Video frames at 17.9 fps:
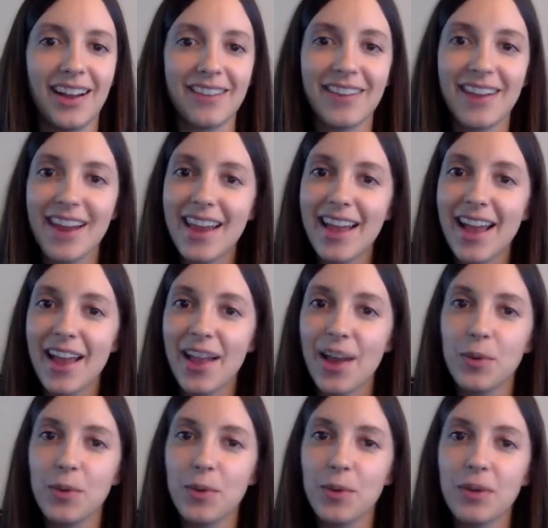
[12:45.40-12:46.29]
All right,
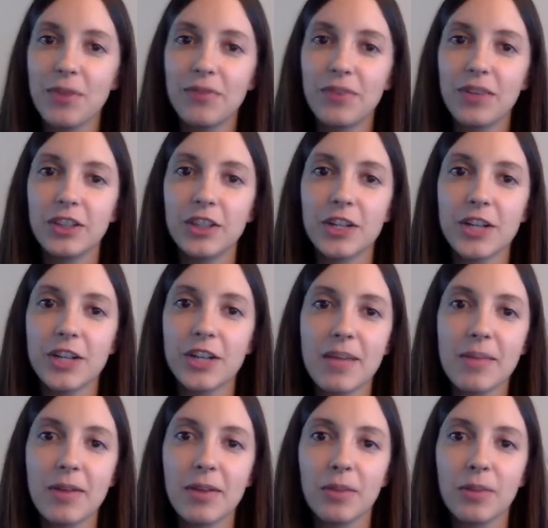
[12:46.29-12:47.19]
I hope you had fun
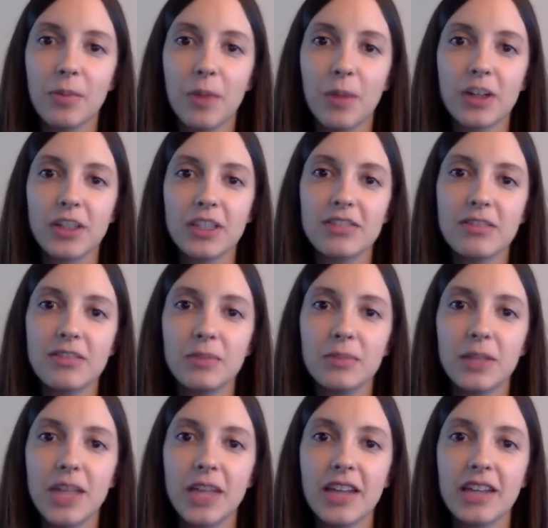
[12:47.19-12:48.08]
learning about the parts of
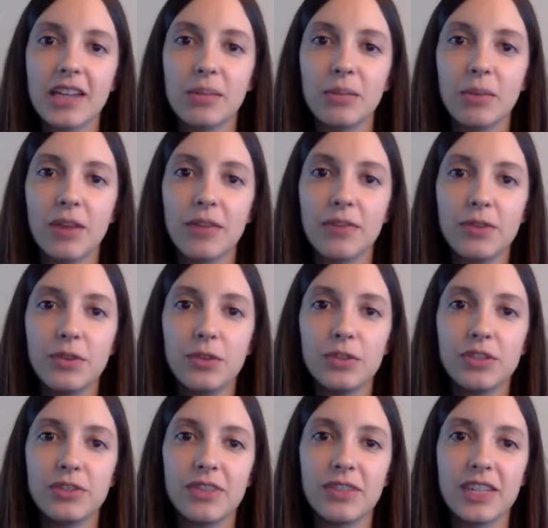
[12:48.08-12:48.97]
the plant and what
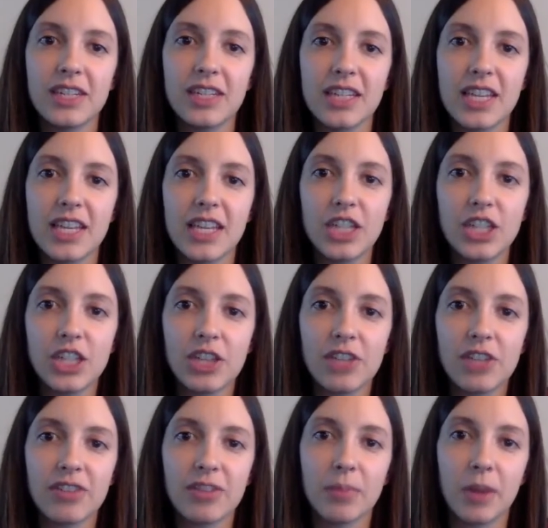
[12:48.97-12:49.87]
foods fit into
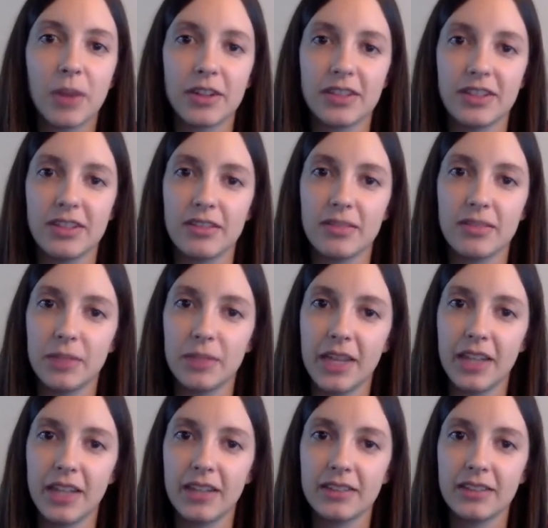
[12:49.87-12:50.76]
each of the parts of the
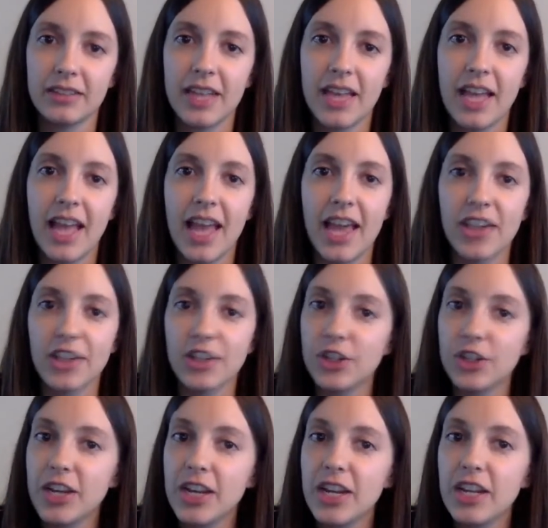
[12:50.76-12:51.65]
plant.
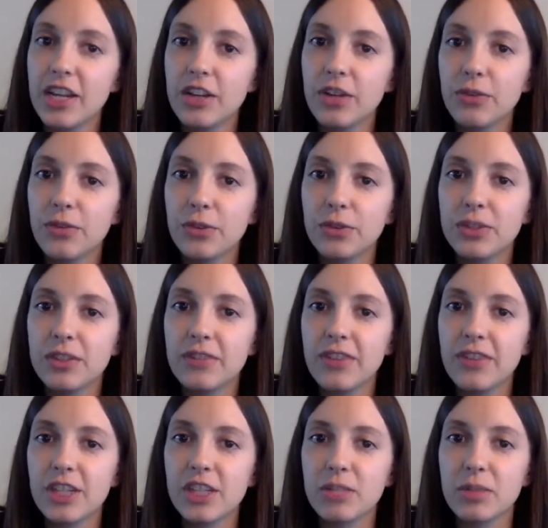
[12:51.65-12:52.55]
As you're eating your fruits
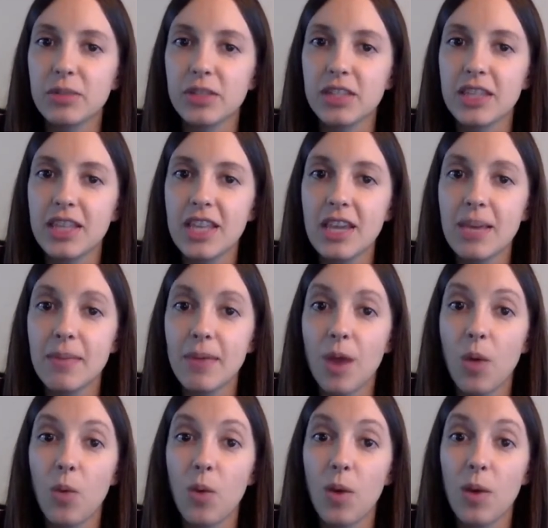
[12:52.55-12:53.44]
and vegetables, think
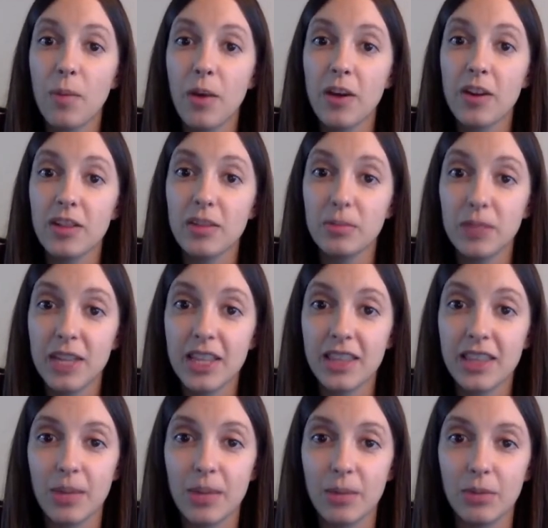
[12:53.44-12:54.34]
about what part of the
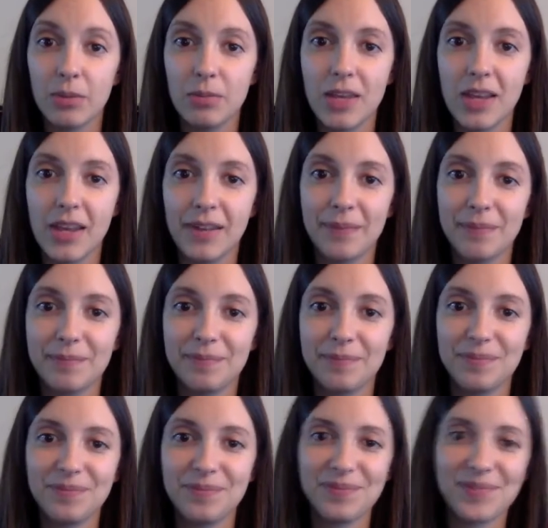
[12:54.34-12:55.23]
plant they would be.
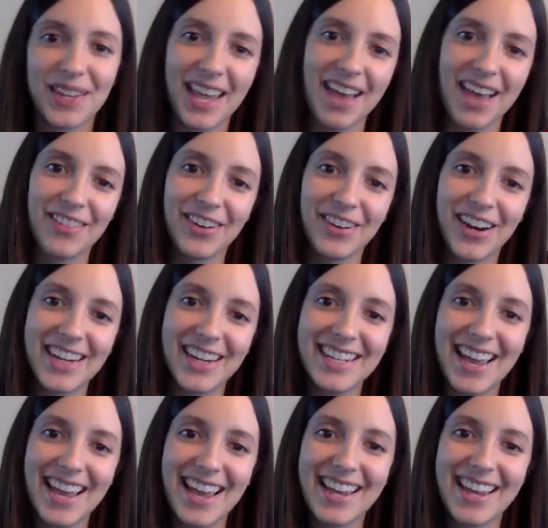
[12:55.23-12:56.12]
Have a
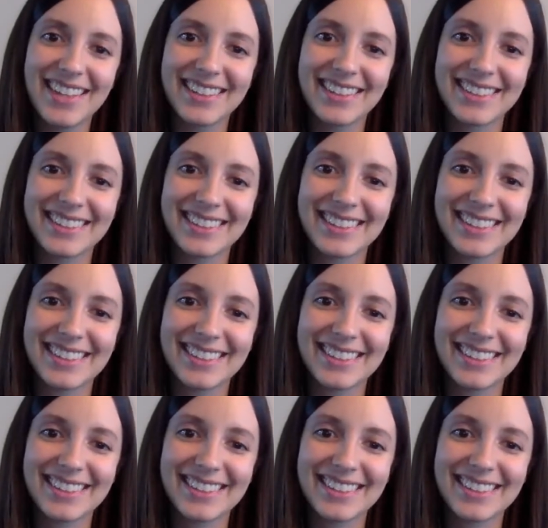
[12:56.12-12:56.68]
great day.